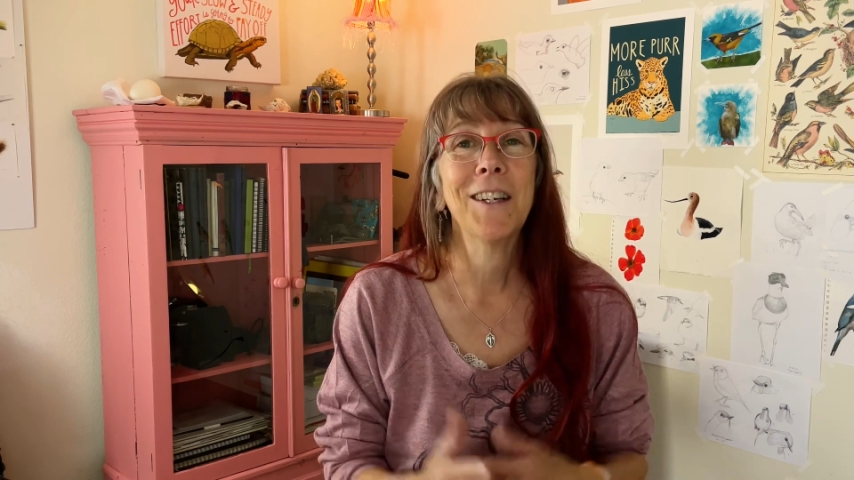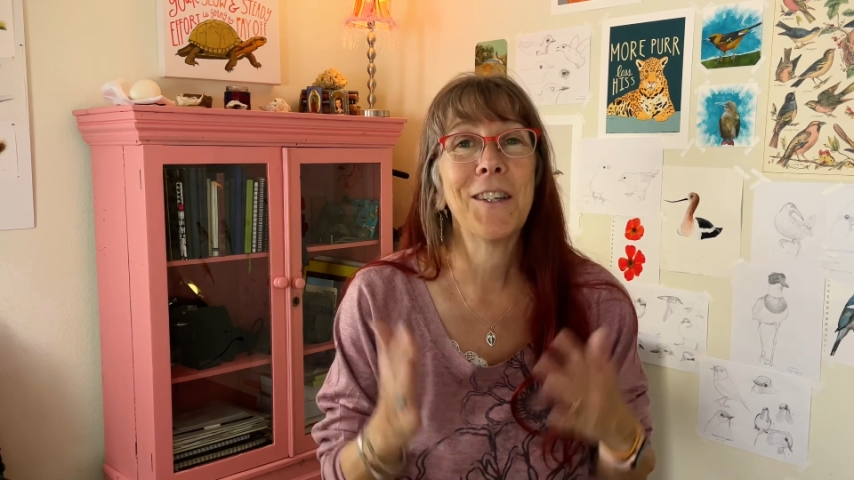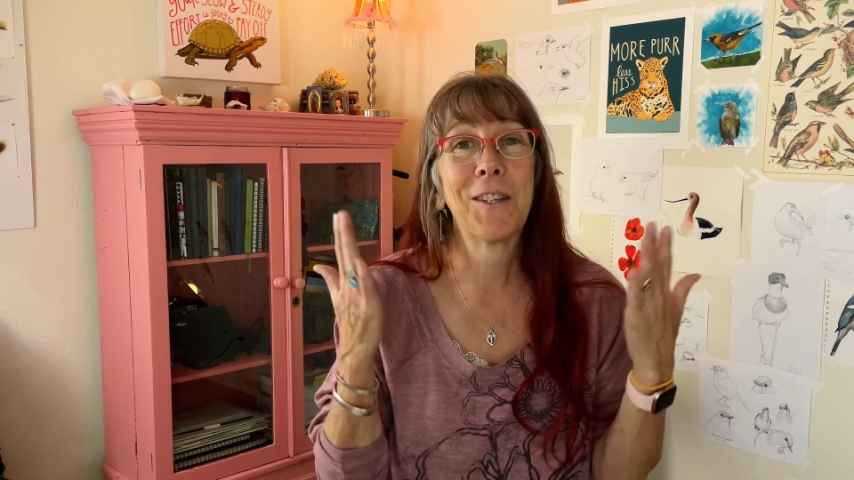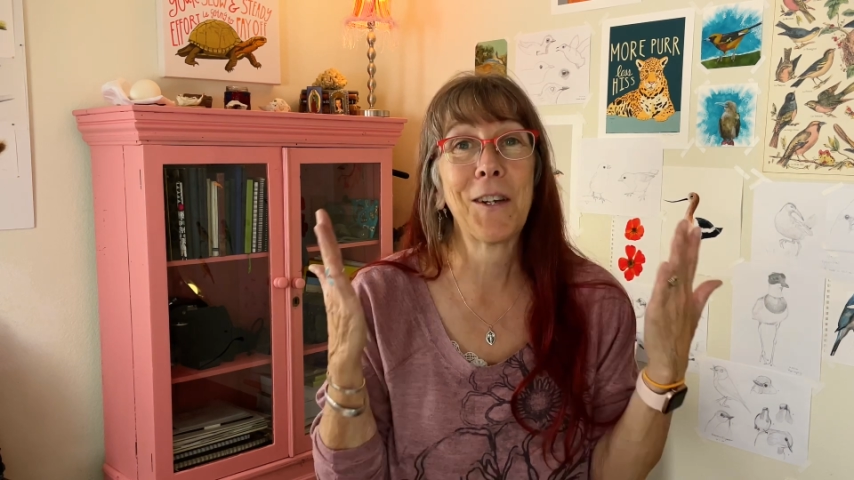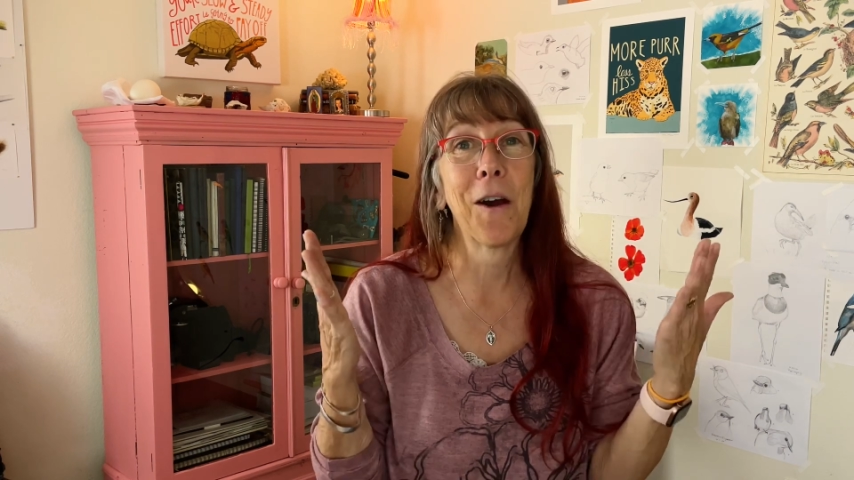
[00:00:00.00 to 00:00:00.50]

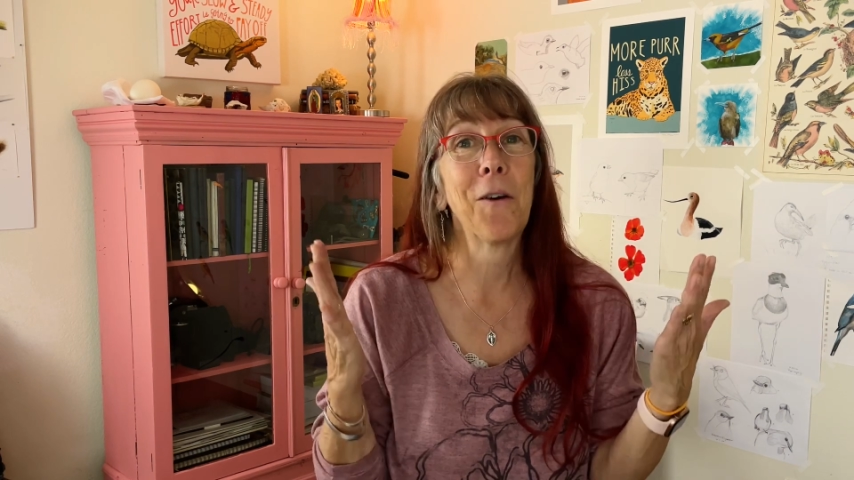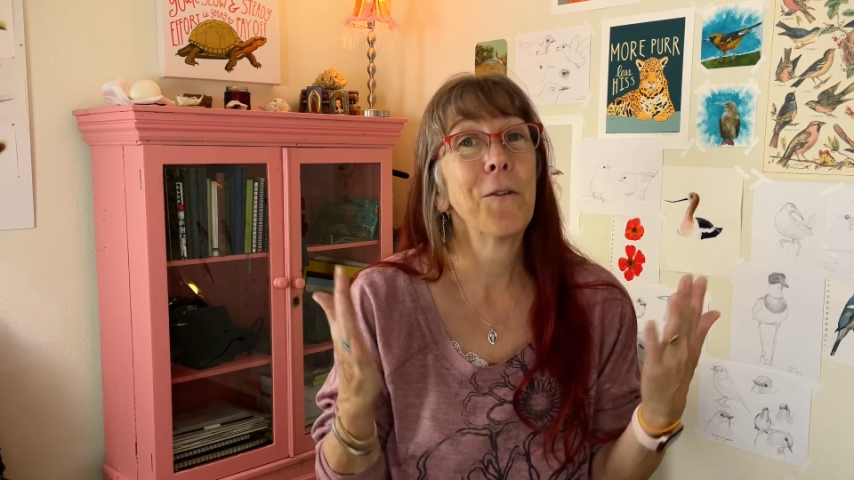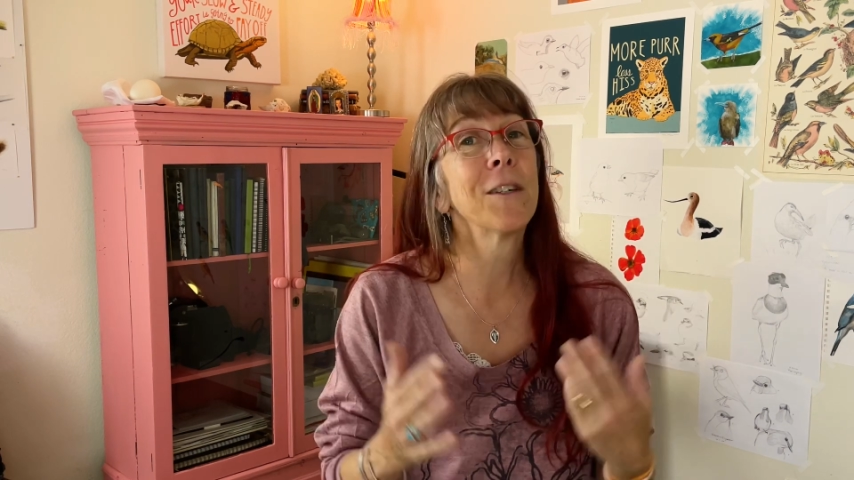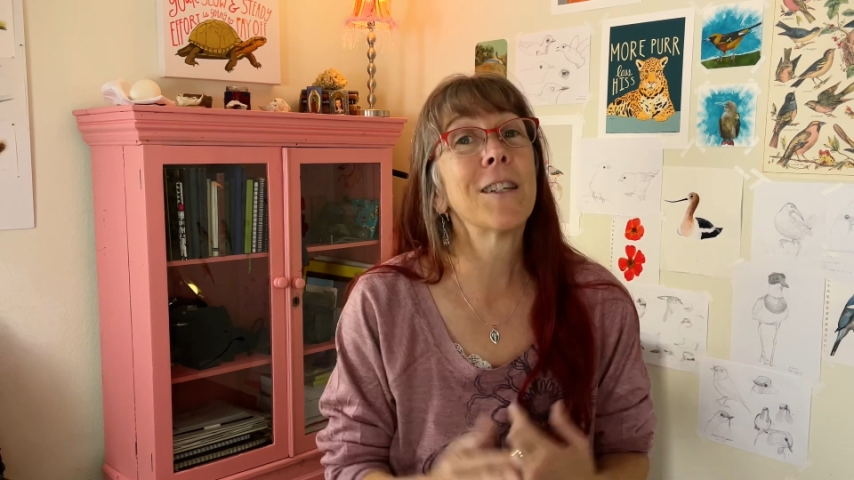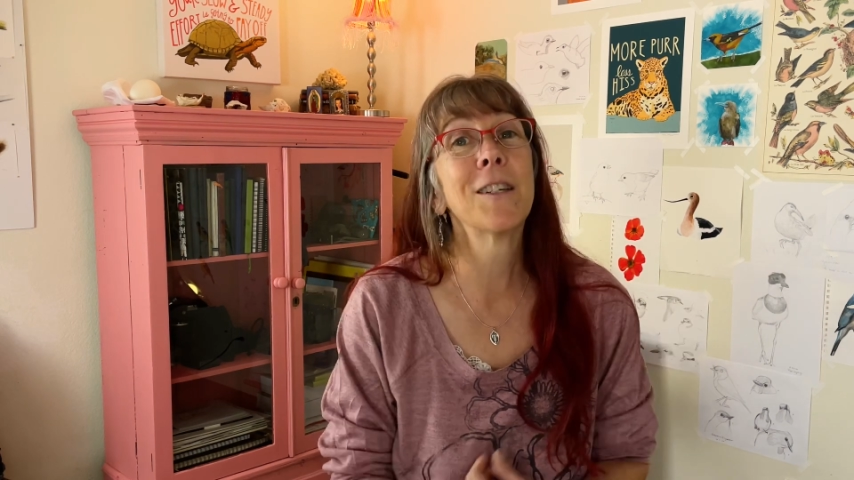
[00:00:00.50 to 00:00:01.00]
So
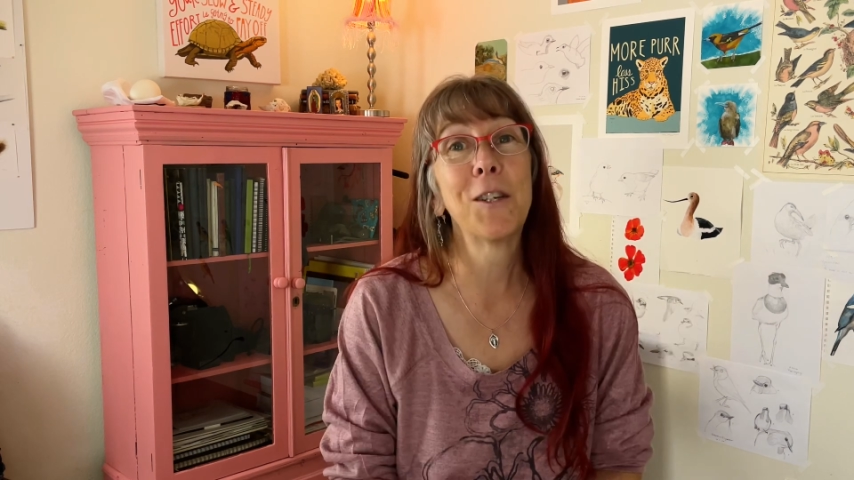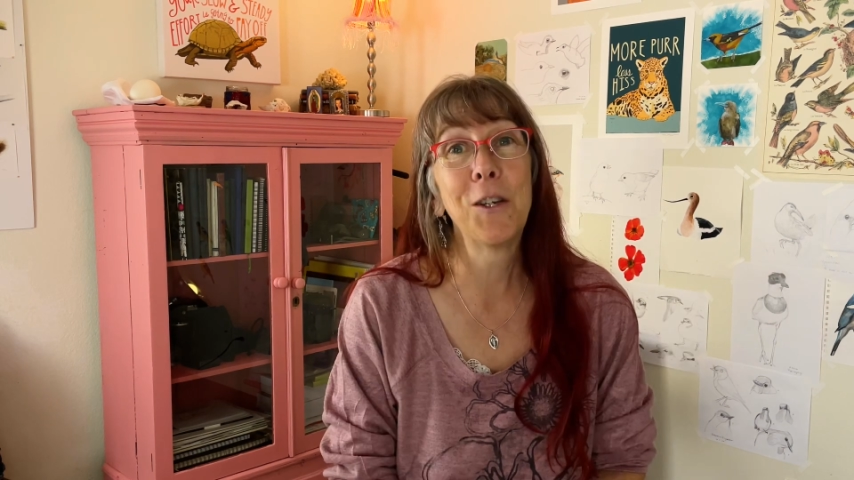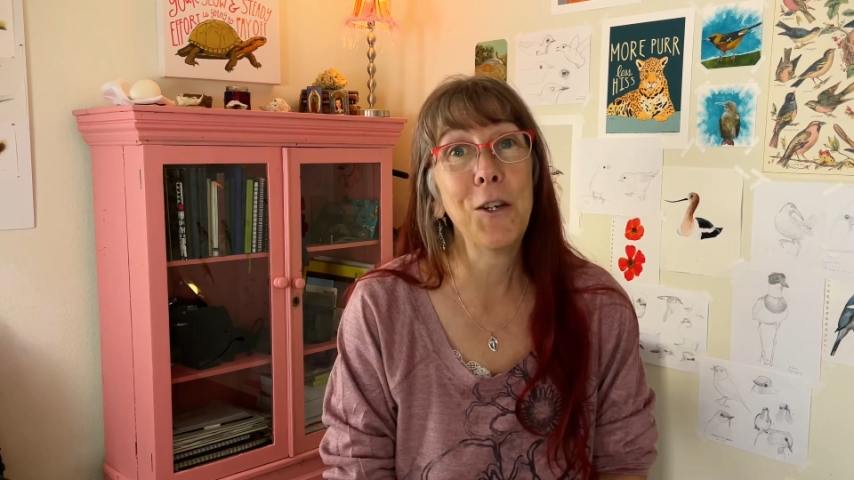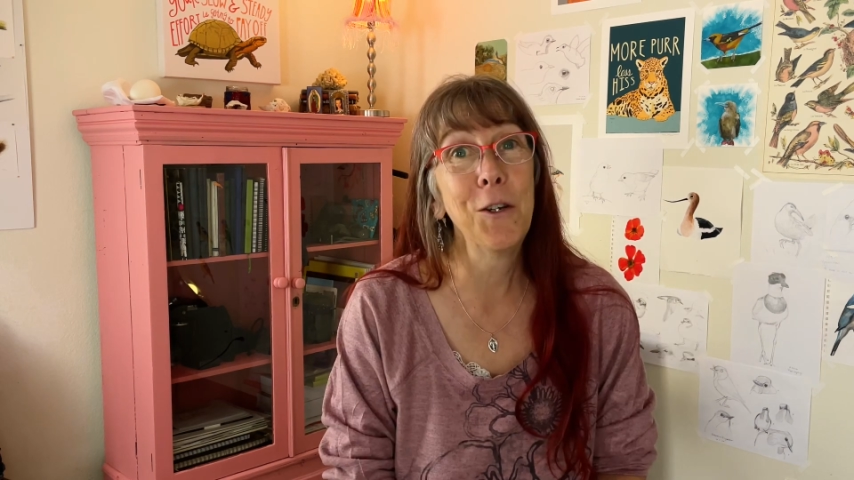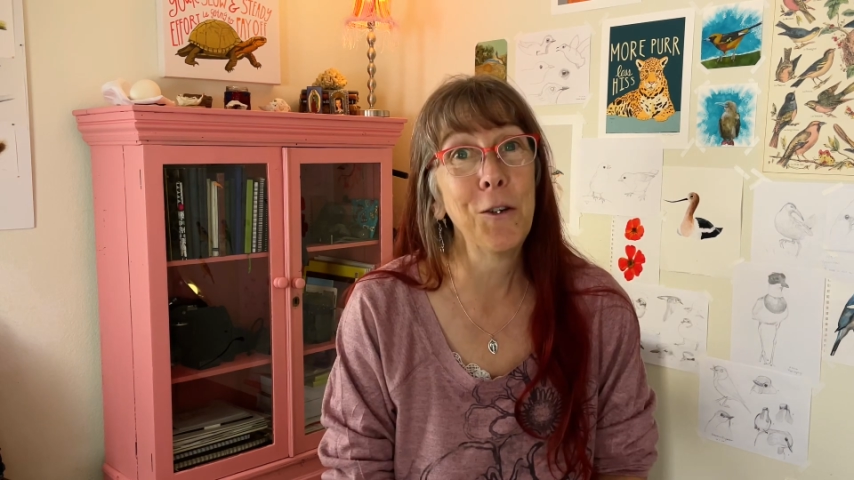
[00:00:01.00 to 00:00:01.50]
this is
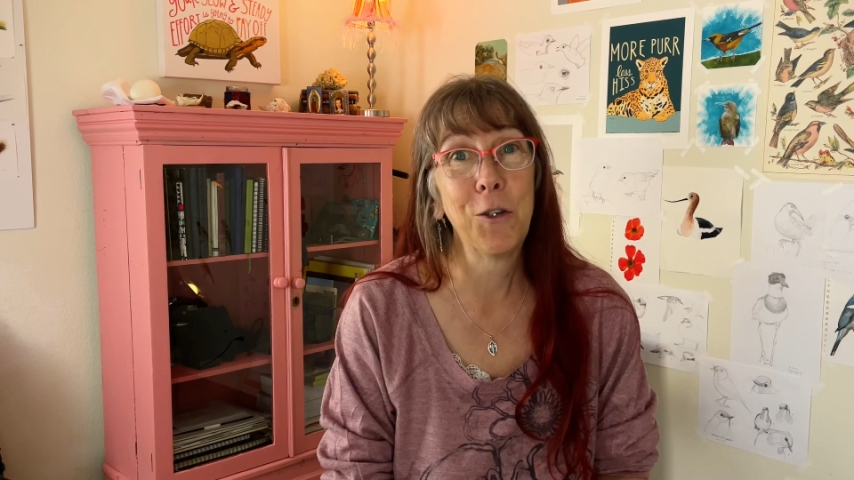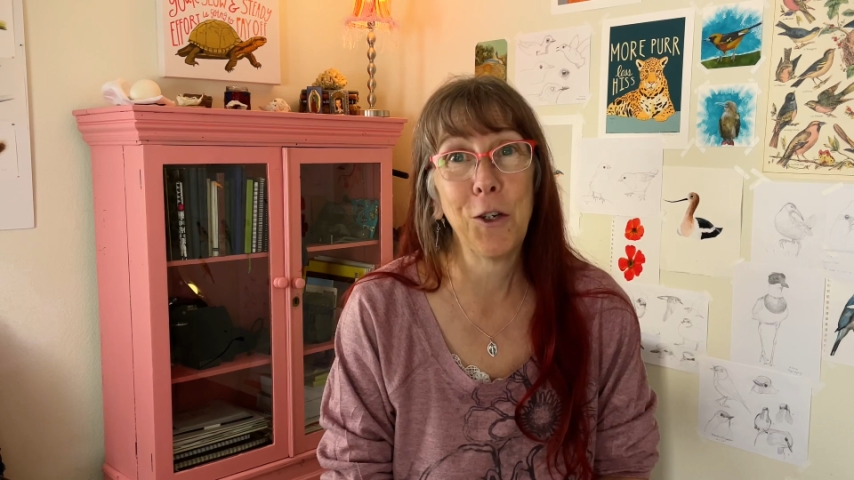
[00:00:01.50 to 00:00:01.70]
huge,